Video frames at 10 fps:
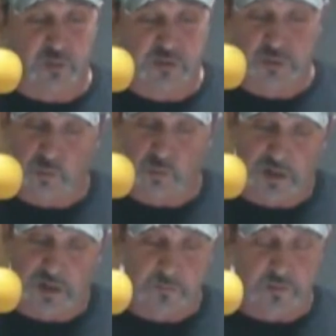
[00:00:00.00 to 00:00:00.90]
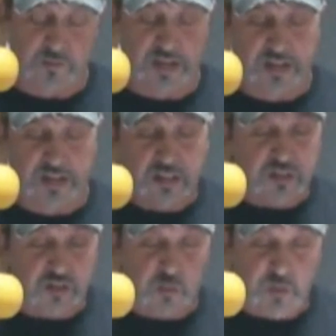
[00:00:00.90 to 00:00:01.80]
He won't do you wrong. Okay?
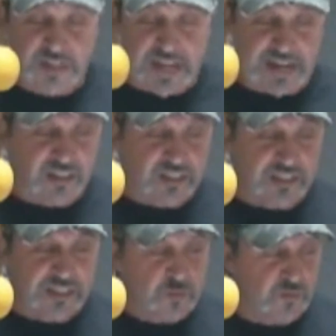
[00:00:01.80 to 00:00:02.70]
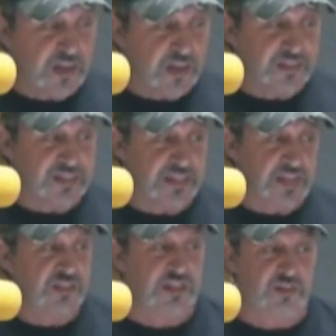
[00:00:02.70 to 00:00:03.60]
So with that, let's move on to
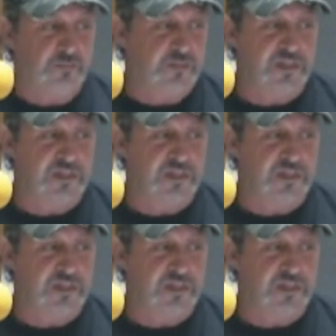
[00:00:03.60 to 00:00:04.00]
CHL.